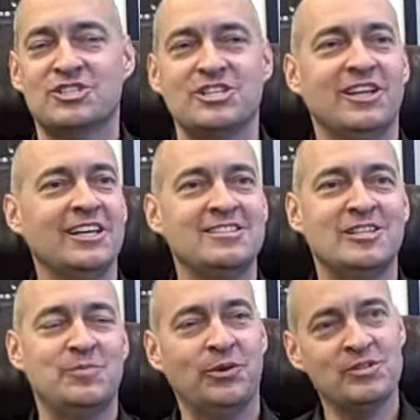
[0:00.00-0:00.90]
She likes the
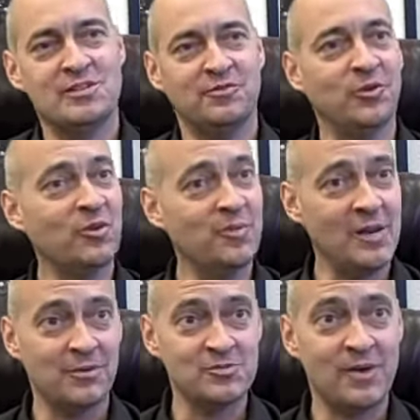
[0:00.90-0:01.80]
experience of the folding
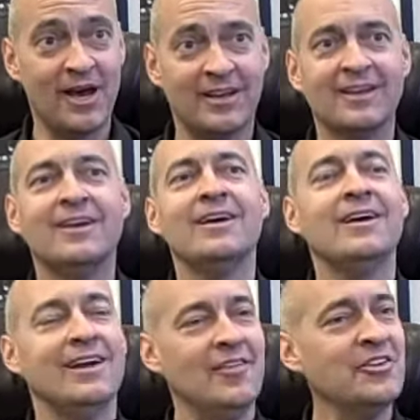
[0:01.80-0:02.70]
papers back.
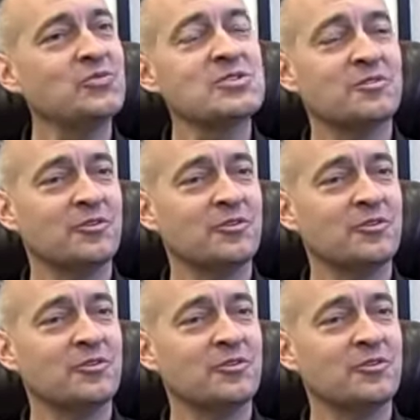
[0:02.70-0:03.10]
And this was the